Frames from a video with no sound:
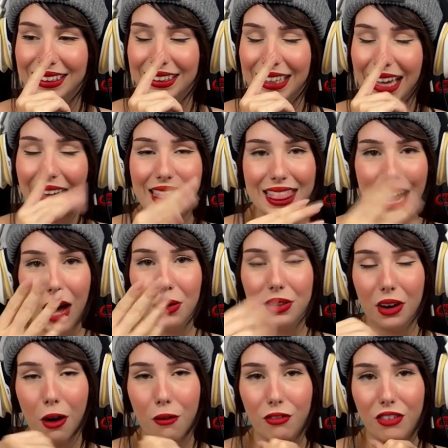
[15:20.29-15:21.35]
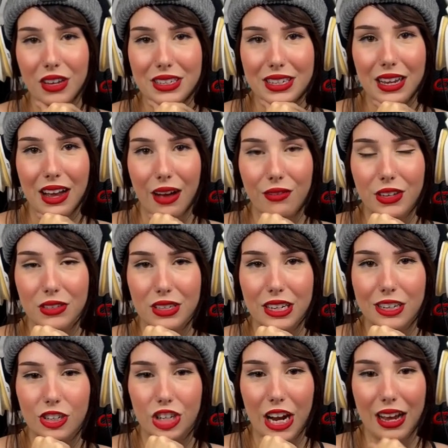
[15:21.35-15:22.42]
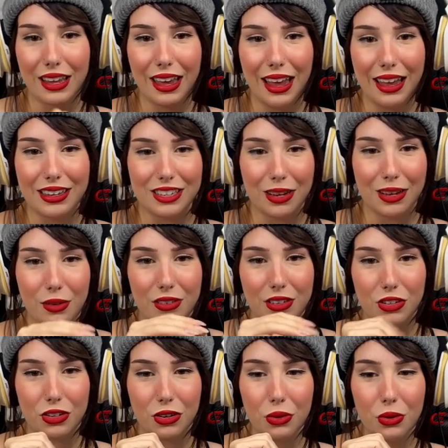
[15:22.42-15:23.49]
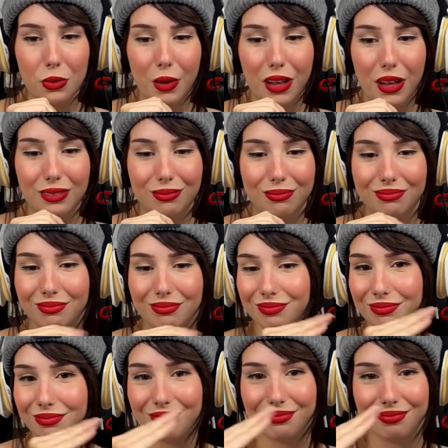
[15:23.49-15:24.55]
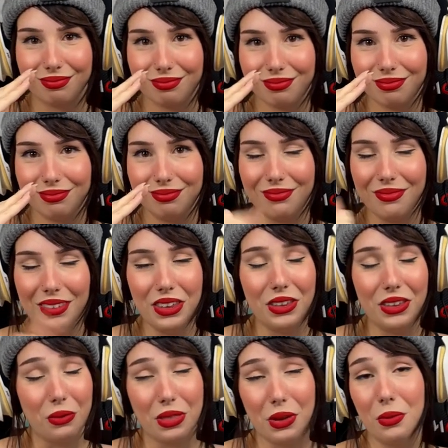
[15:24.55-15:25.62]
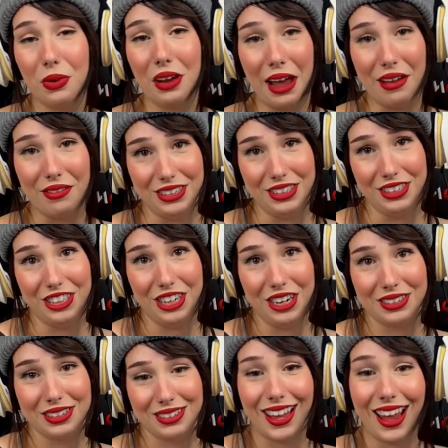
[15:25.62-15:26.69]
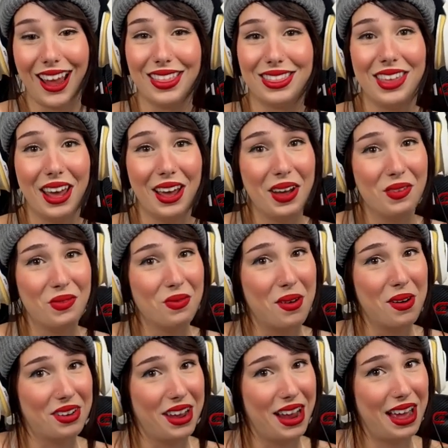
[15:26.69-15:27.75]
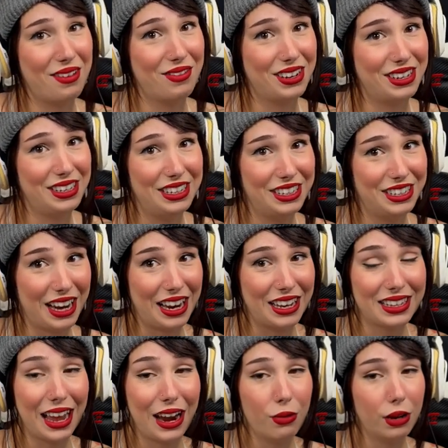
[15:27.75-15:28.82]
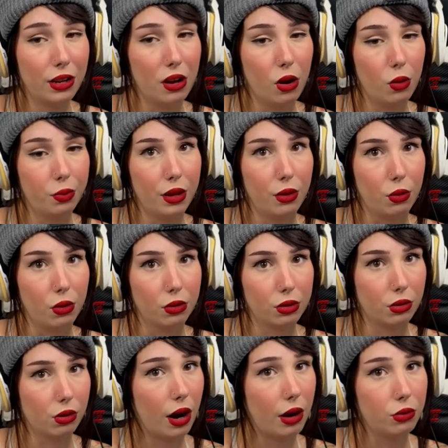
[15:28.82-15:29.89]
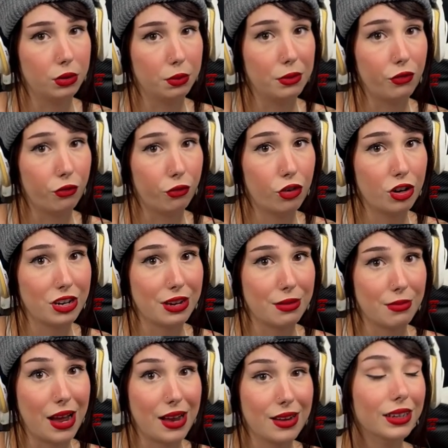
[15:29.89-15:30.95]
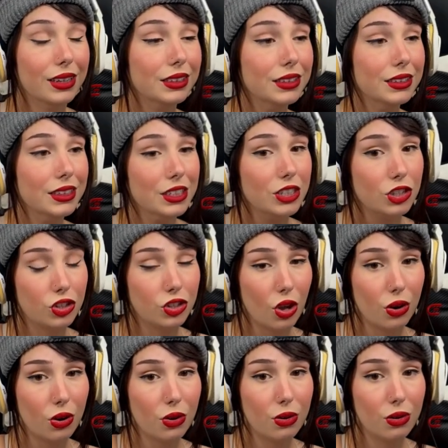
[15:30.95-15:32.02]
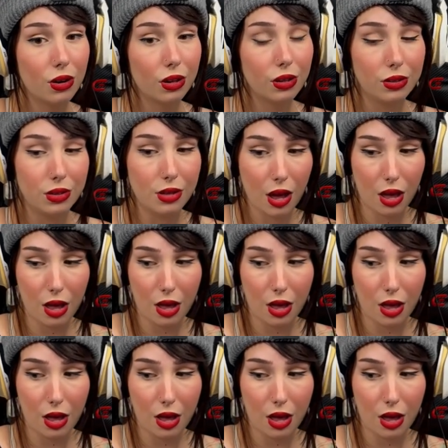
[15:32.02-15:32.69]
And now they are facing, obviously, Jack and some of his crew, but... Yo, they won't have any chance. They won't have any chance. I really hope they won't, or I will be freaking mad. So, yeah.